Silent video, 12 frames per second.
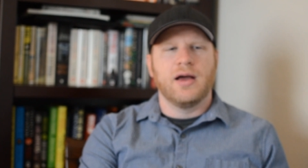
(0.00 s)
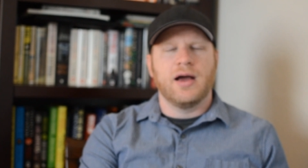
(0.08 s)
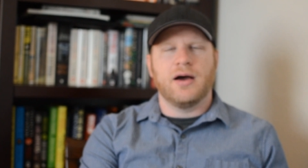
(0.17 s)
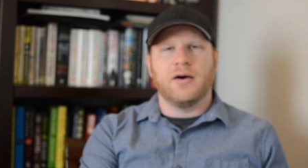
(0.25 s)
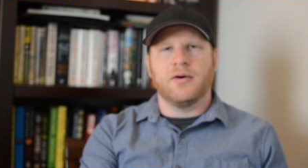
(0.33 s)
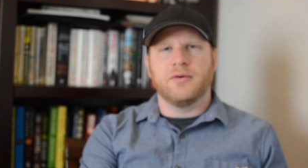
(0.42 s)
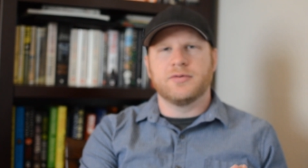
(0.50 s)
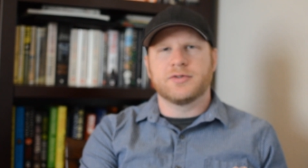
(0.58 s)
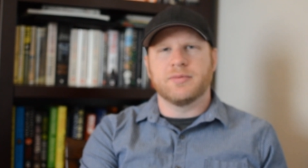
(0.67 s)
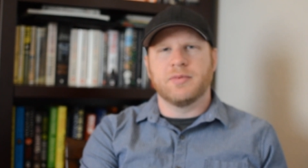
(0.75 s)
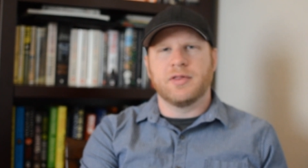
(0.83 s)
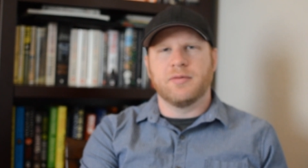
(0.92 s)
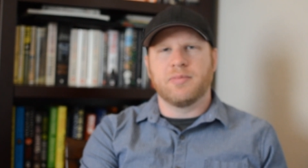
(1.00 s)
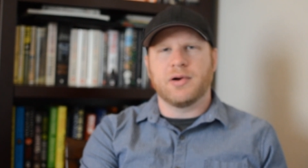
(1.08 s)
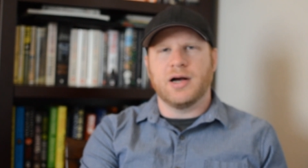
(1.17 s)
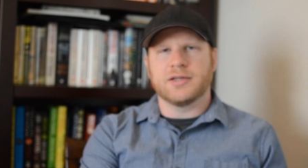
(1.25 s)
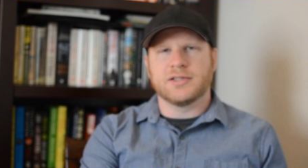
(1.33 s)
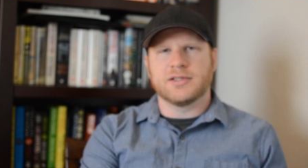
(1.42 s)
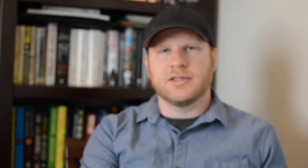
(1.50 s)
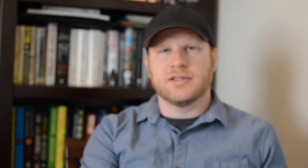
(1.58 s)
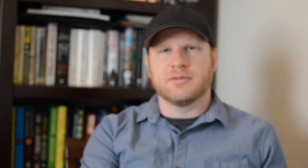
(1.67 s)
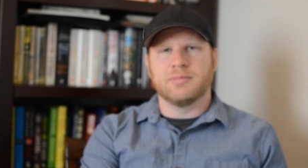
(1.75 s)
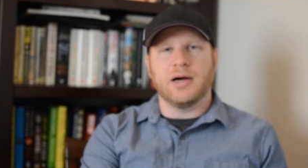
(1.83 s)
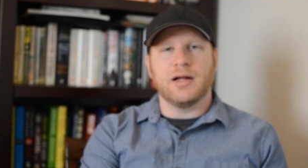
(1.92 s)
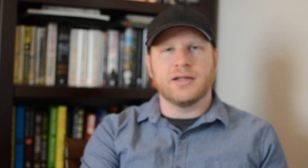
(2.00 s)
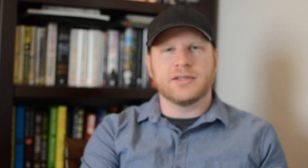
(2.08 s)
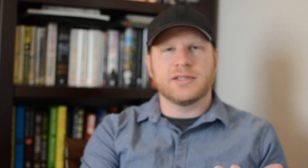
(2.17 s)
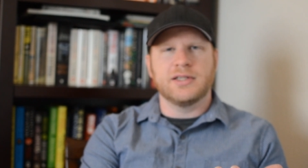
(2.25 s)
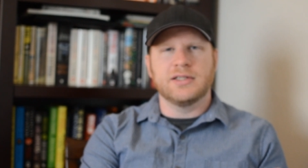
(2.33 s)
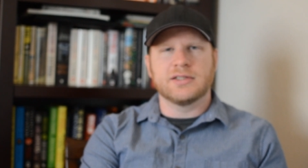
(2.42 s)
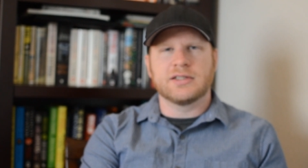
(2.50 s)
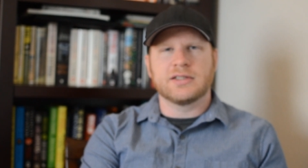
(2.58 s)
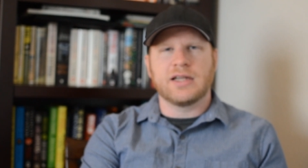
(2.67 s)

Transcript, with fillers: how some of the processes and policies